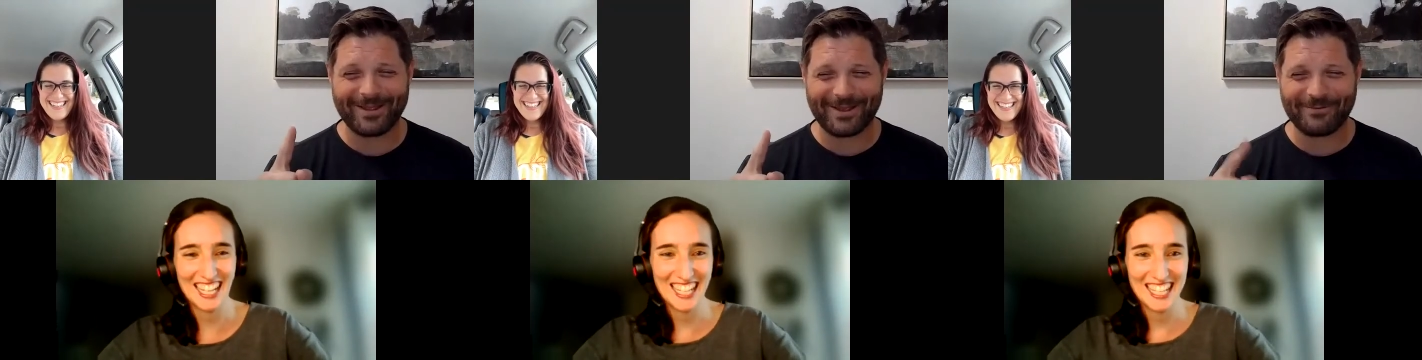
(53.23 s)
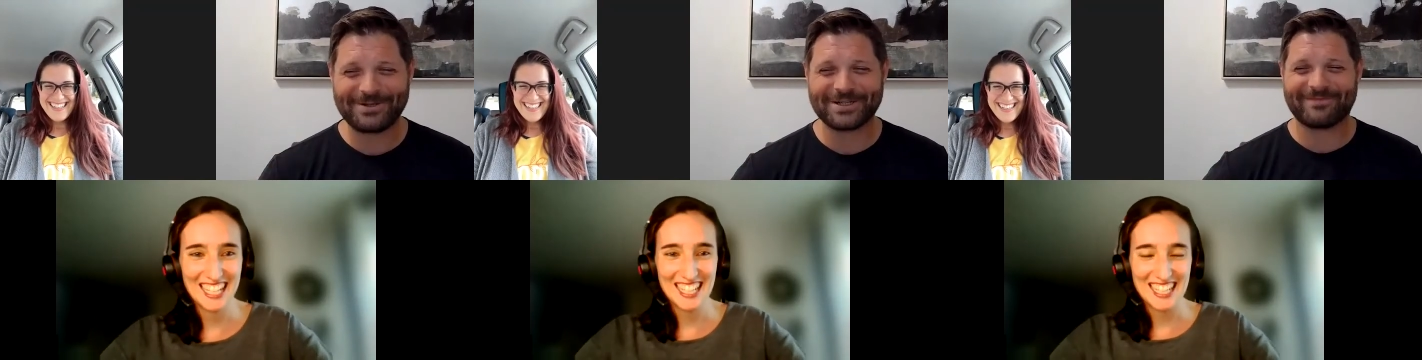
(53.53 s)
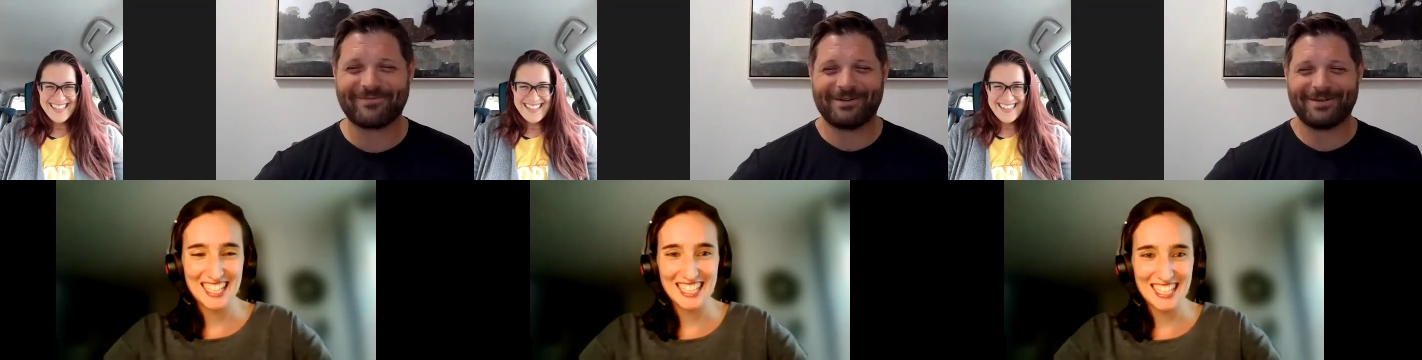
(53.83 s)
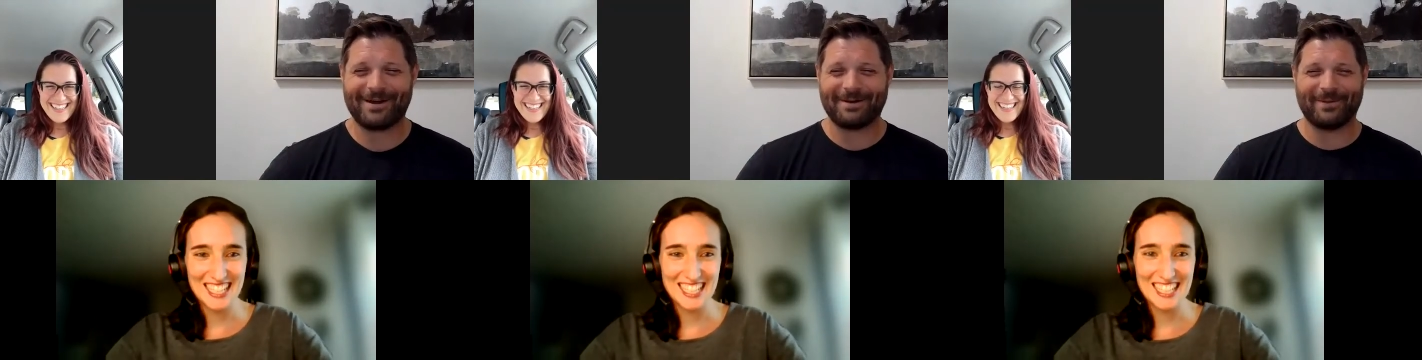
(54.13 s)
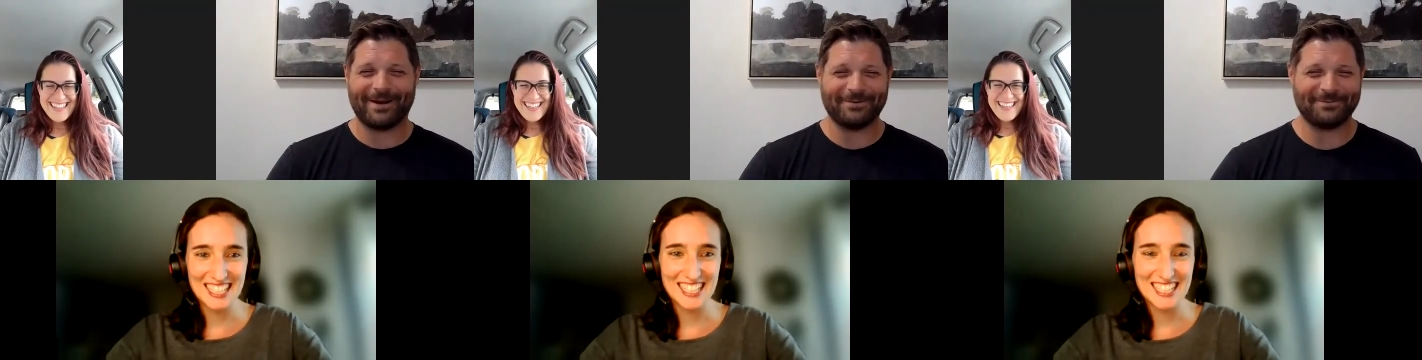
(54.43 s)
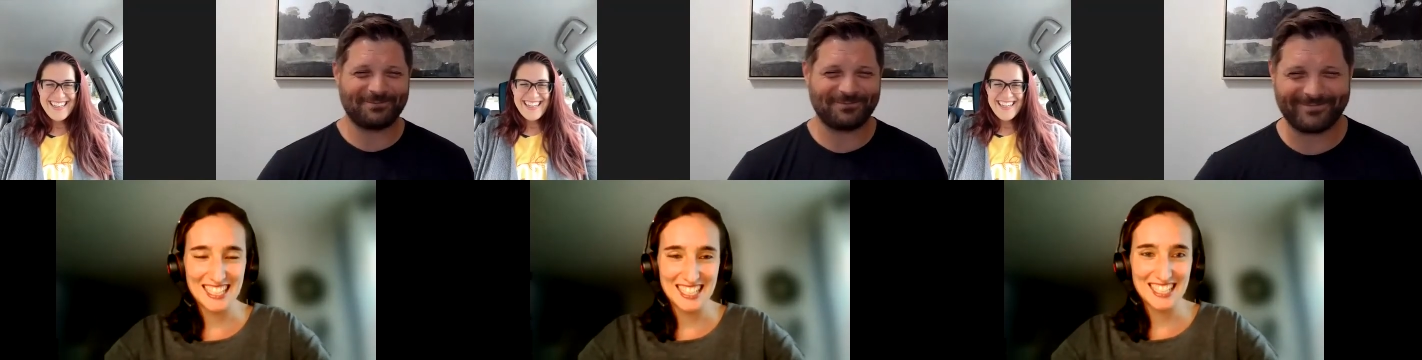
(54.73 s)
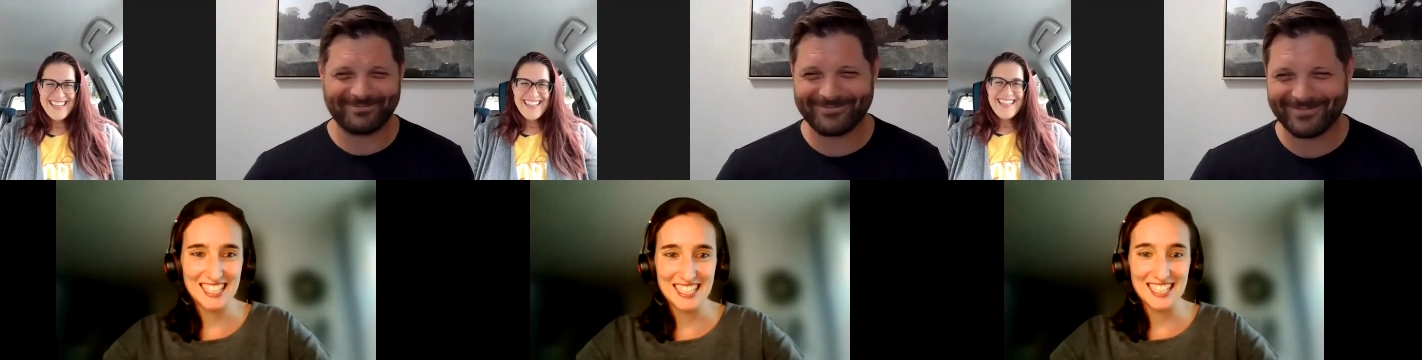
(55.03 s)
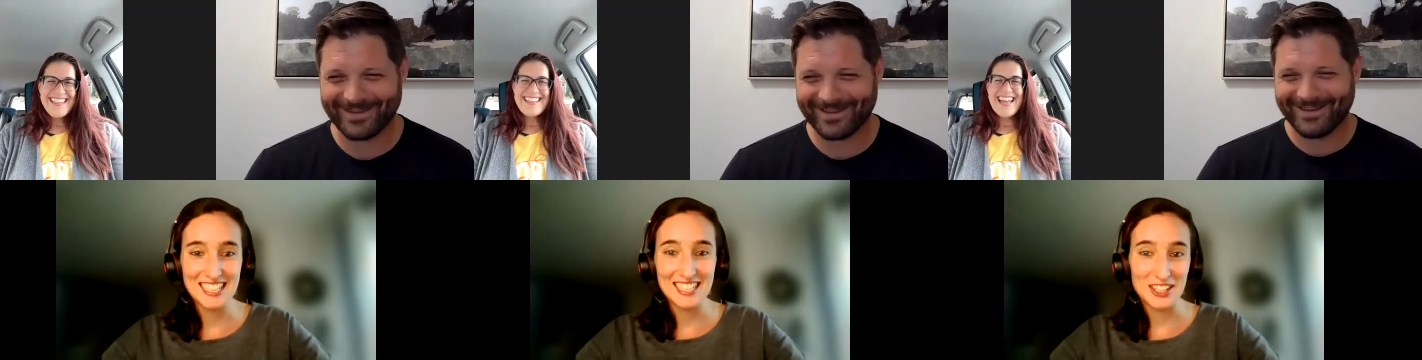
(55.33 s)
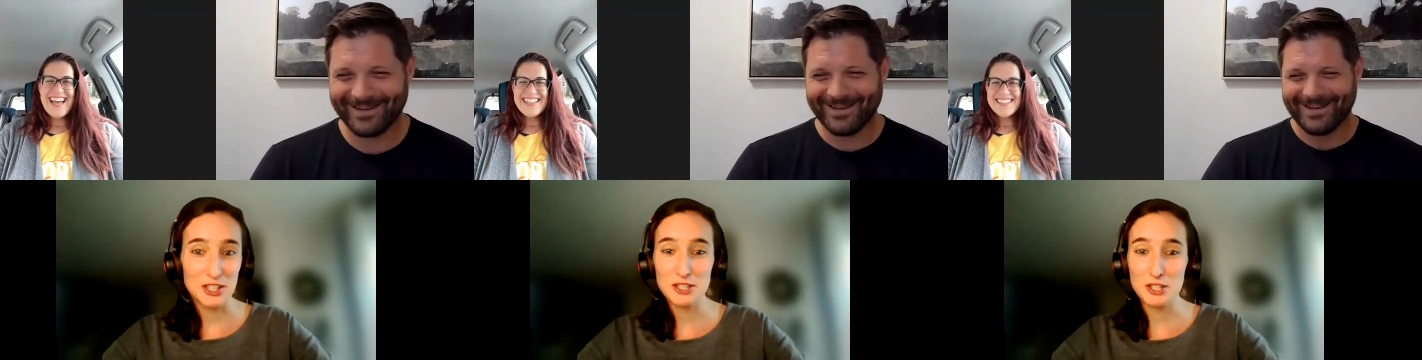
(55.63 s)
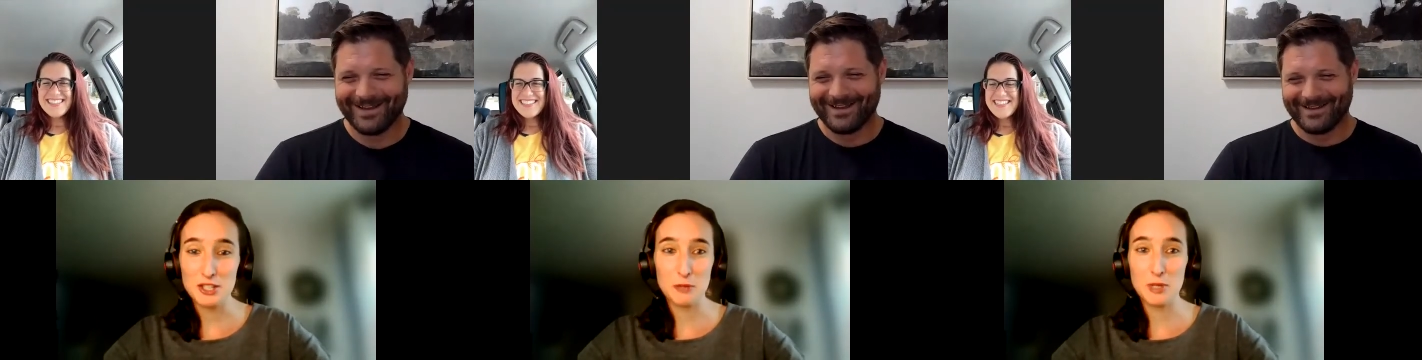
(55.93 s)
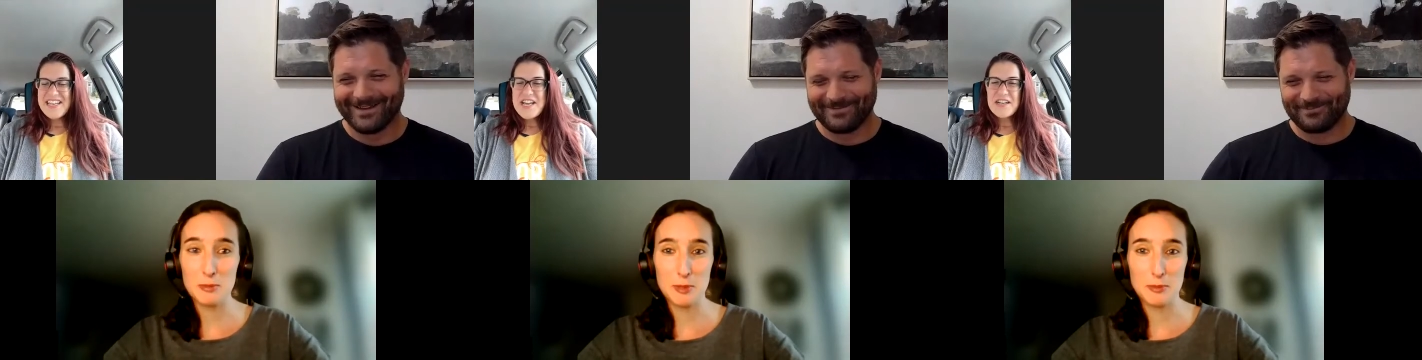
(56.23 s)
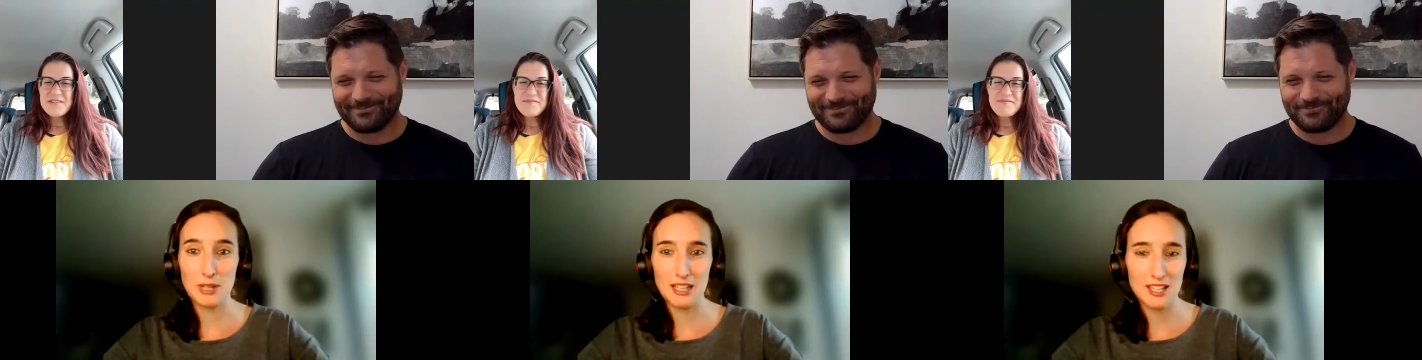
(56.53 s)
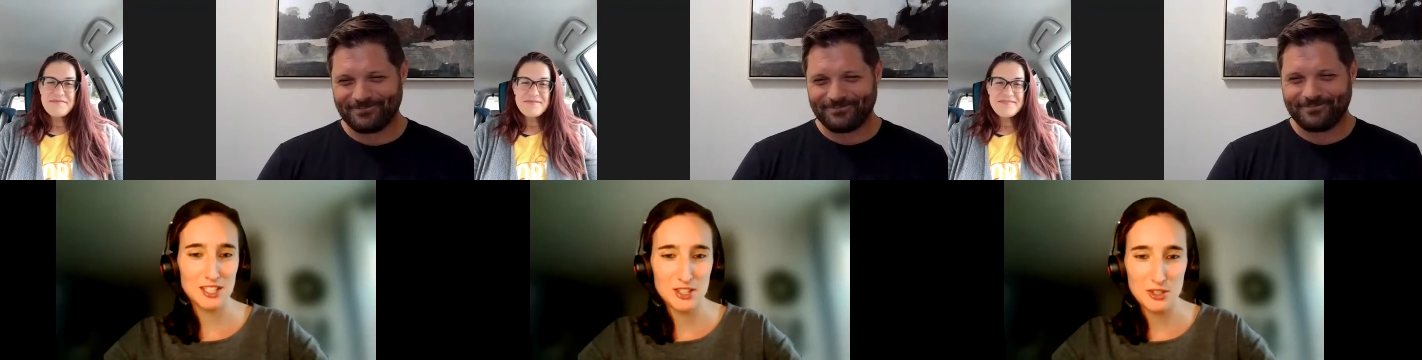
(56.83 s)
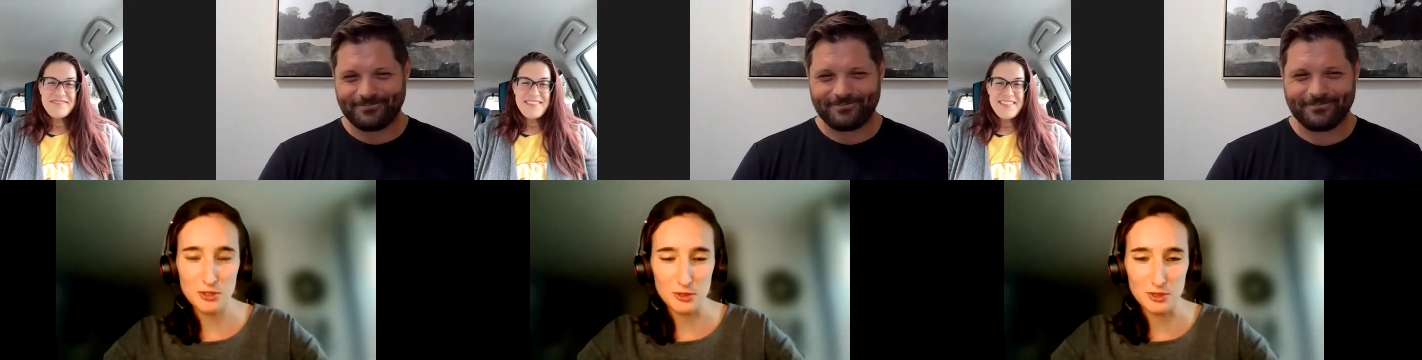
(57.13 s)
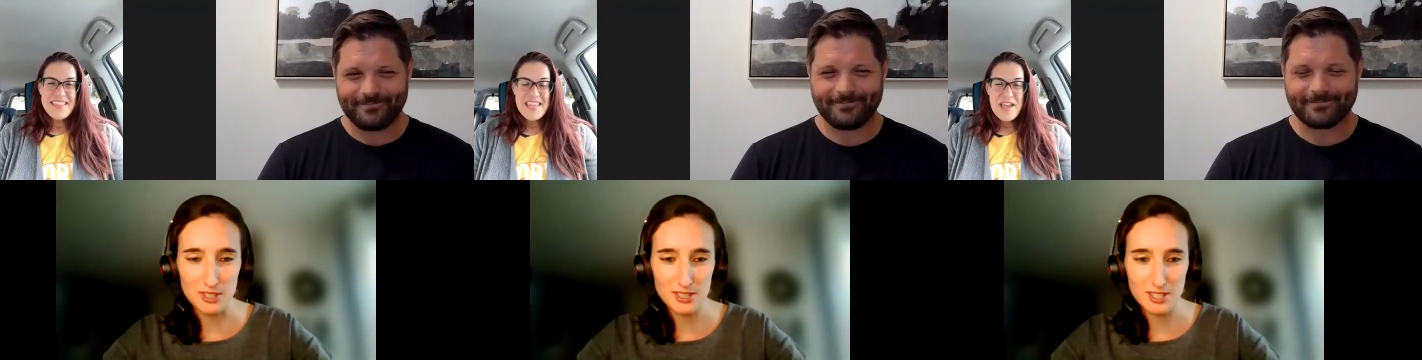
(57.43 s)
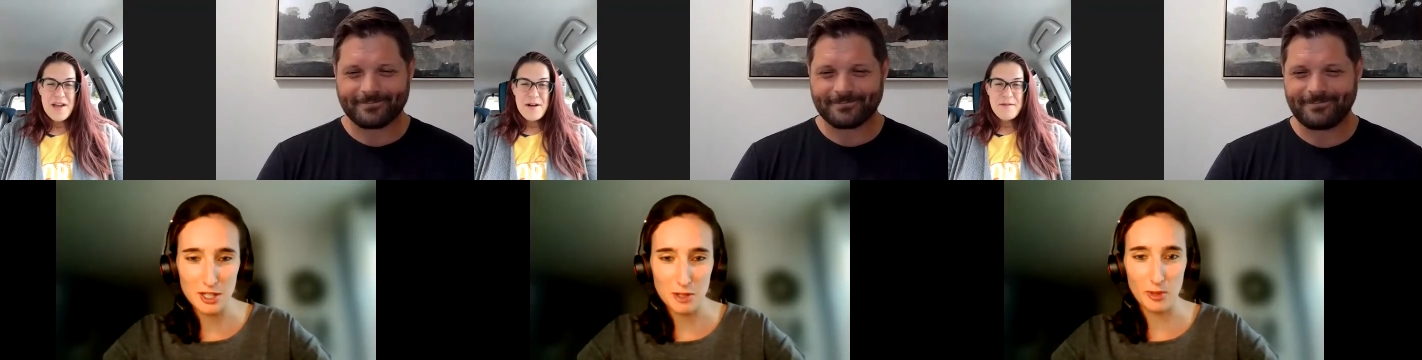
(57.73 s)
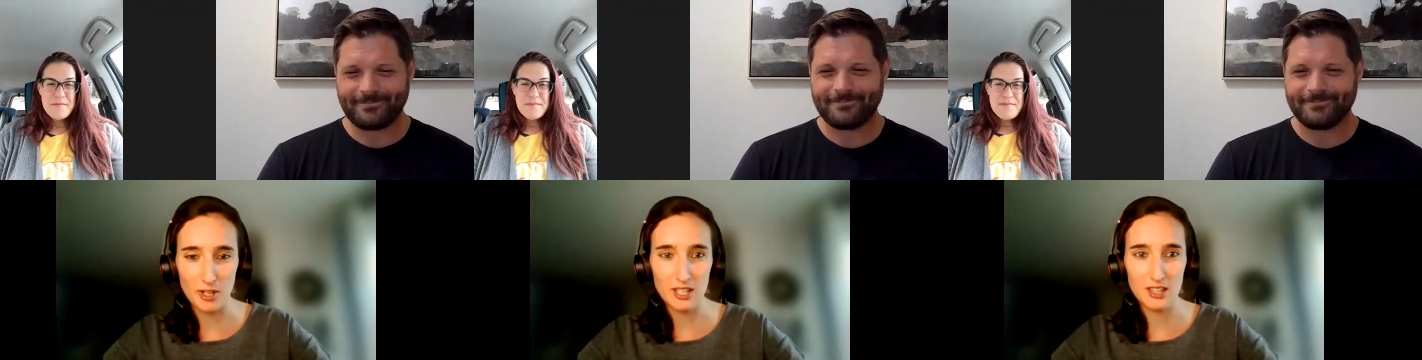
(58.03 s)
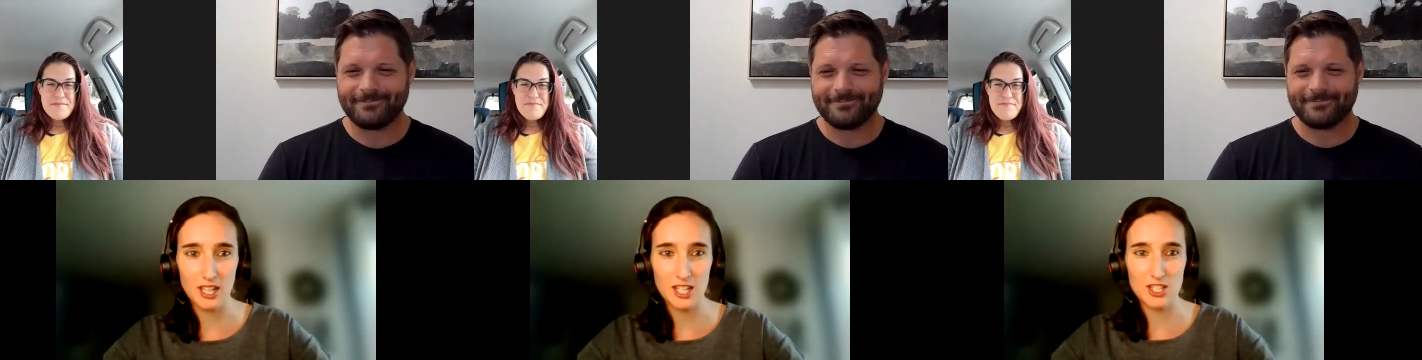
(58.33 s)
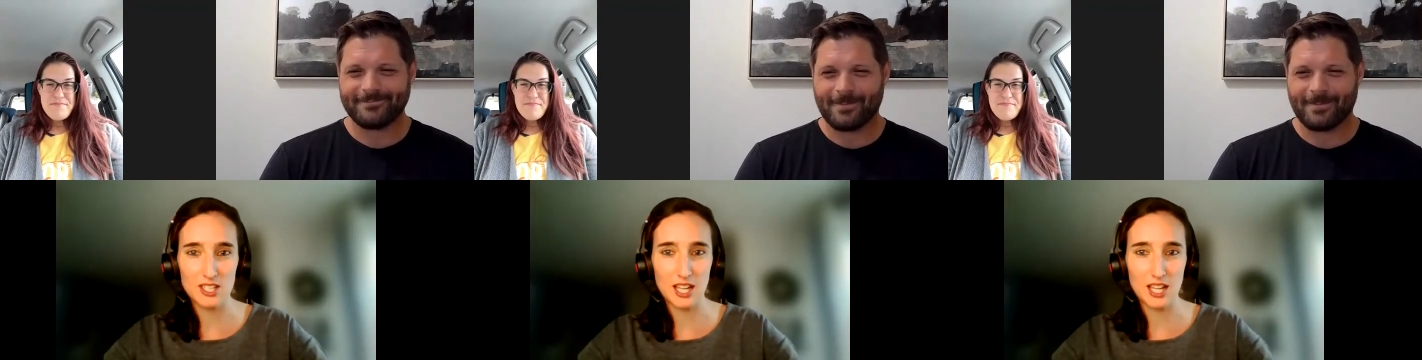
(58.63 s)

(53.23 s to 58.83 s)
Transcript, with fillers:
Speaker 1: one that we just found out about. There are so
Speaker 2: many people. I think it's so cool to your point that just